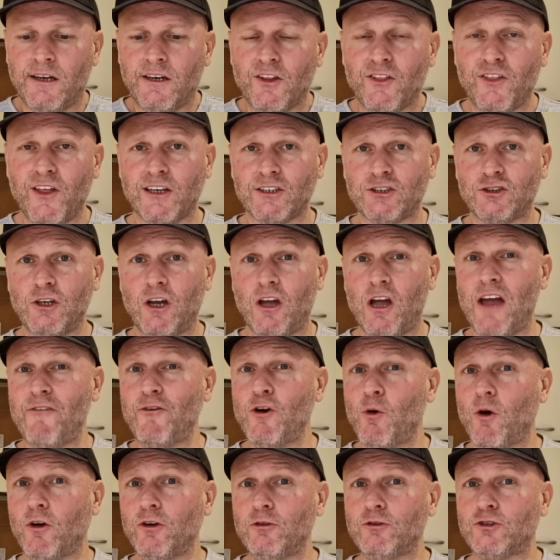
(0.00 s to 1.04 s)
Thanks to
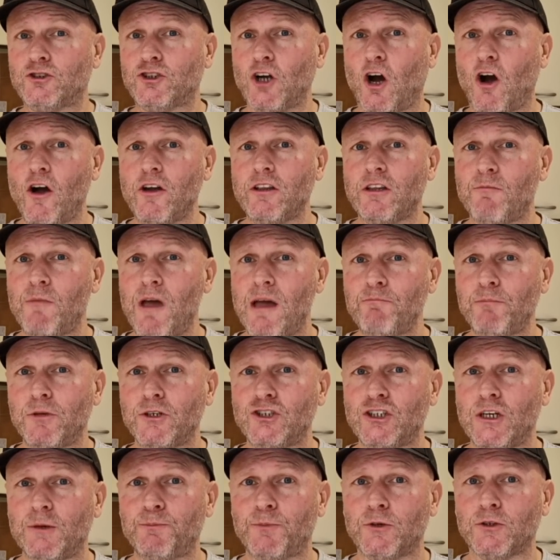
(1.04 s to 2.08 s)
everyone who's joined the
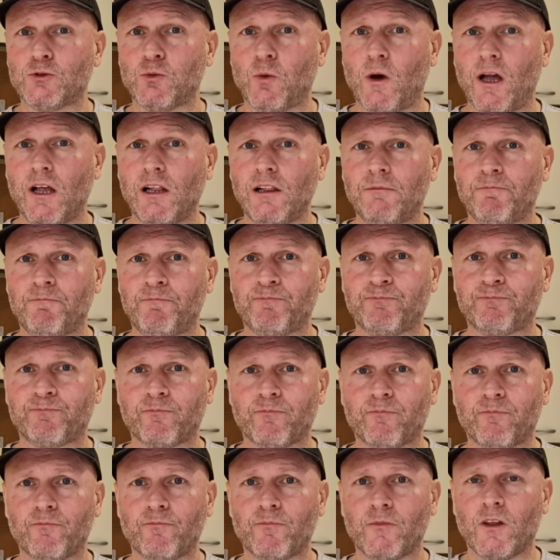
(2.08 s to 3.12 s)
membership as well.
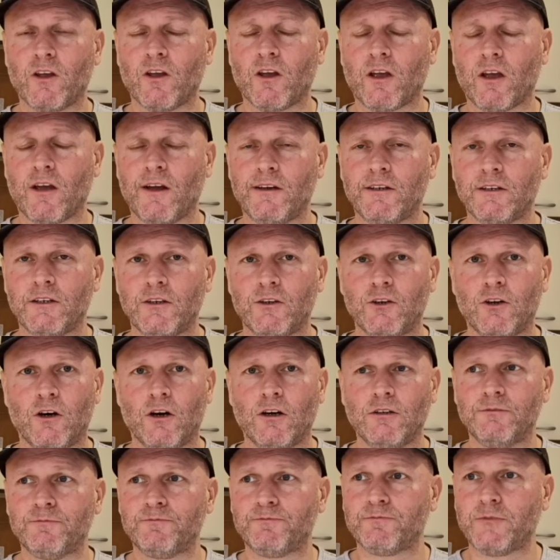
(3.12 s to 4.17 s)
You
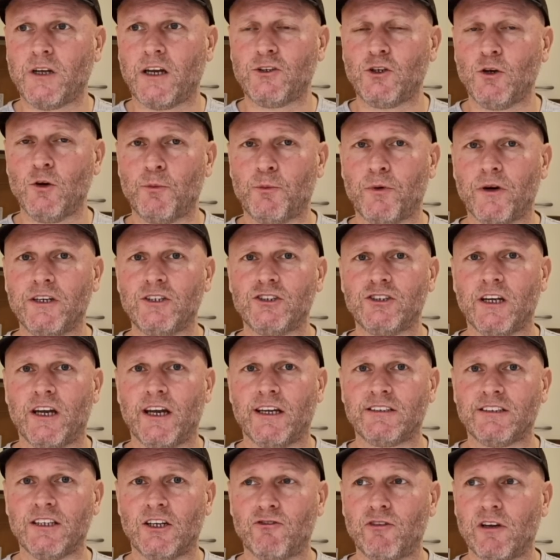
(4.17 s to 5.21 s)
know, I do
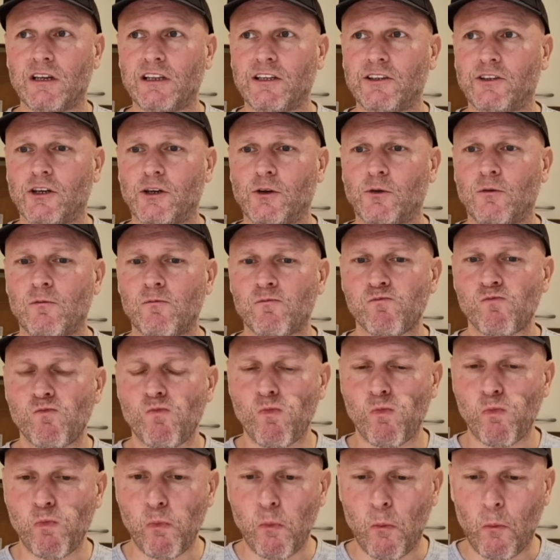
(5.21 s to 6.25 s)
appreciate it, I really do.
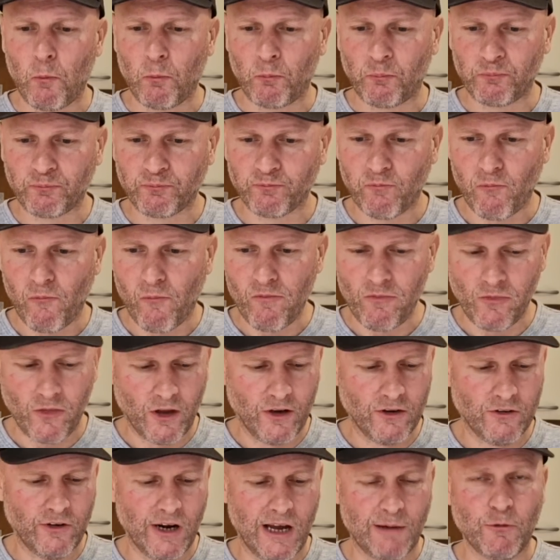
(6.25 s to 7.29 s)

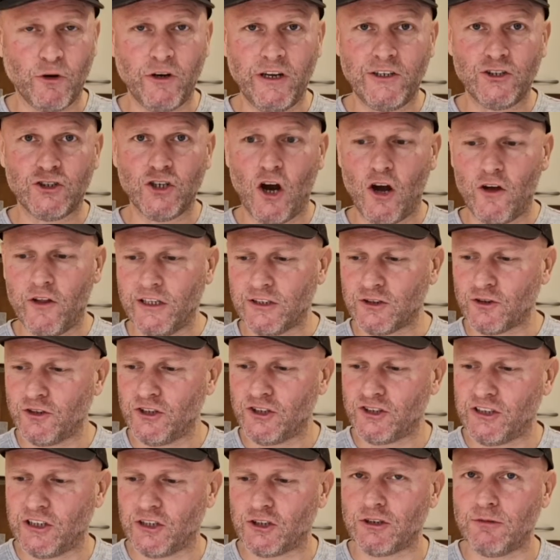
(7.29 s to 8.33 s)
Right, I'm going to enjoy this, I'm going
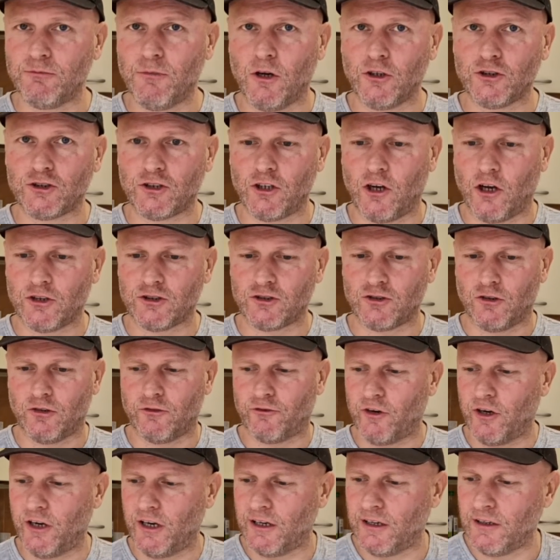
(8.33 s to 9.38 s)
to stick some more sauce
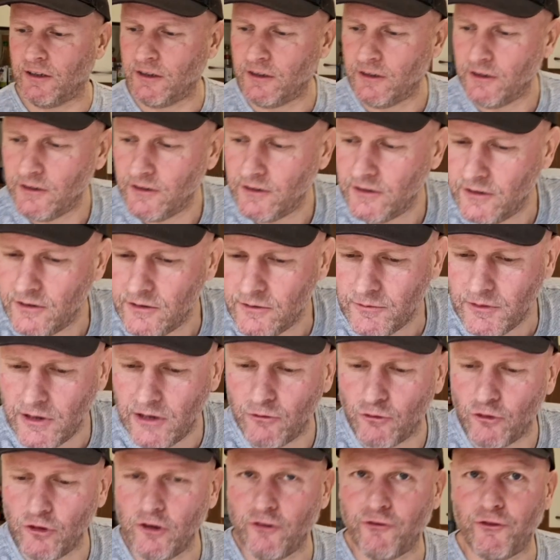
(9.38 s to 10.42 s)
over it, and
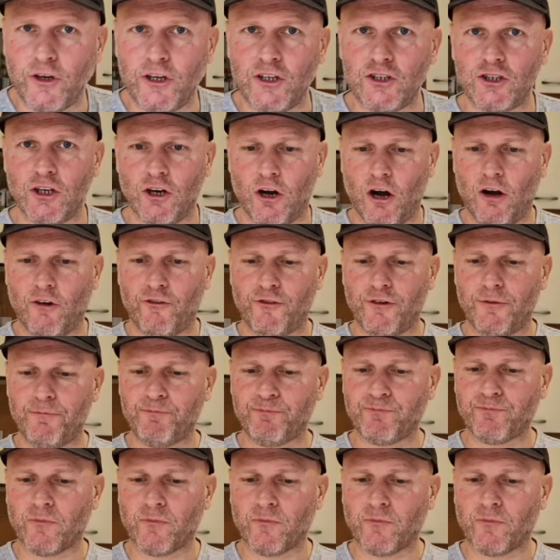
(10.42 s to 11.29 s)
I'm going to finish it off.